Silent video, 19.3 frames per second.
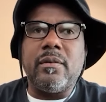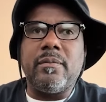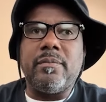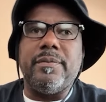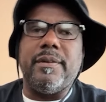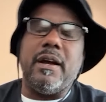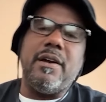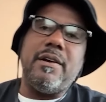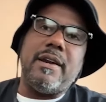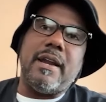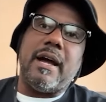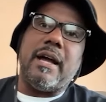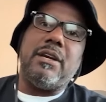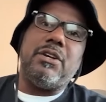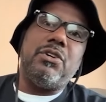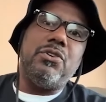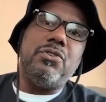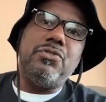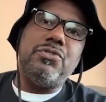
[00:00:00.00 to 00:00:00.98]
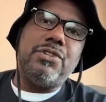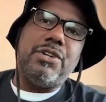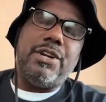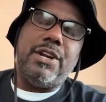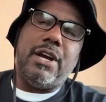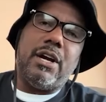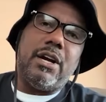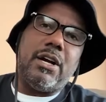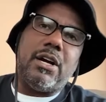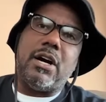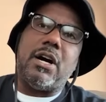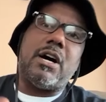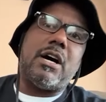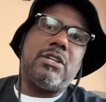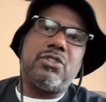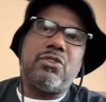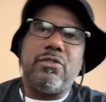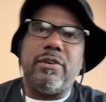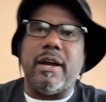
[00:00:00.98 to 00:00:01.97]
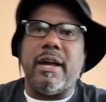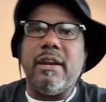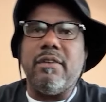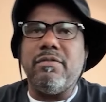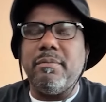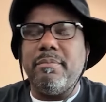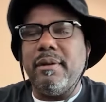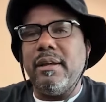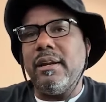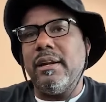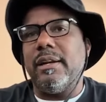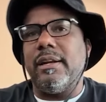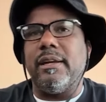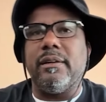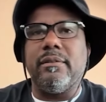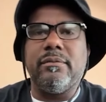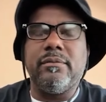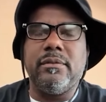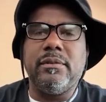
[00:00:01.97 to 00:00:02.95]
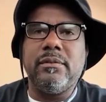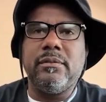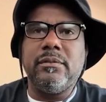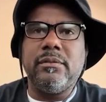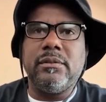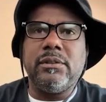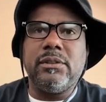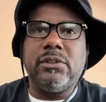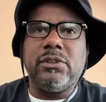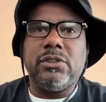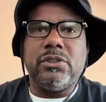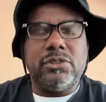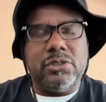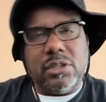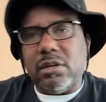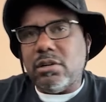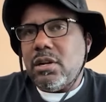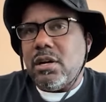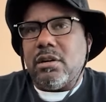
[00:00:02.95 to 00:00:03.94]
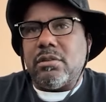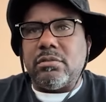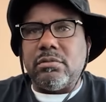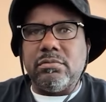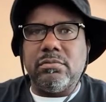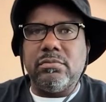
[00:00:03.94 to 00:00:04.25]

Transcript: They're not using their God's creative ability. So no.